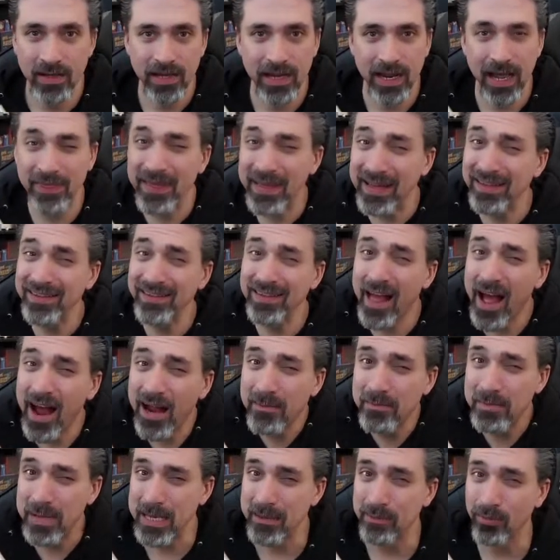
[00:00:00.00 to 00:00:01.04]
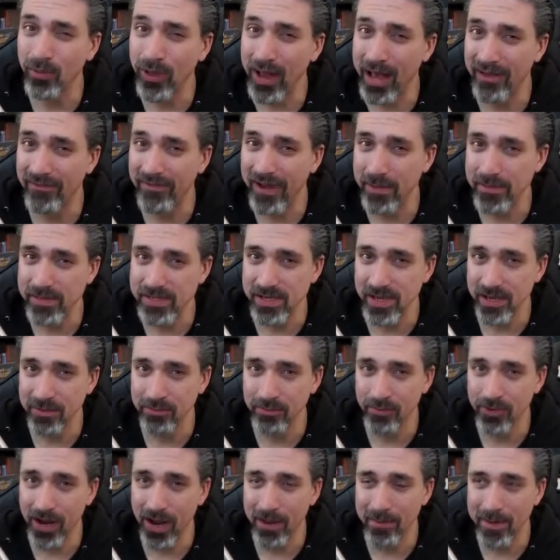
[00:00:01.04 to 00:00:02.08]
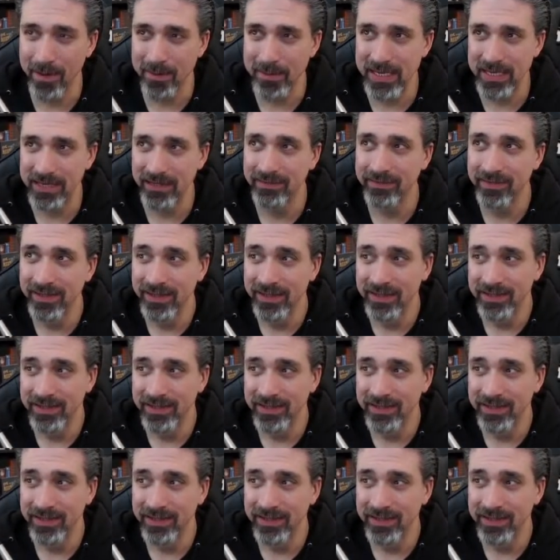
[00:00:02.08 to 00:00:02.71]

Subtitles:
I think a lot of people have Amazon Prime. I mean,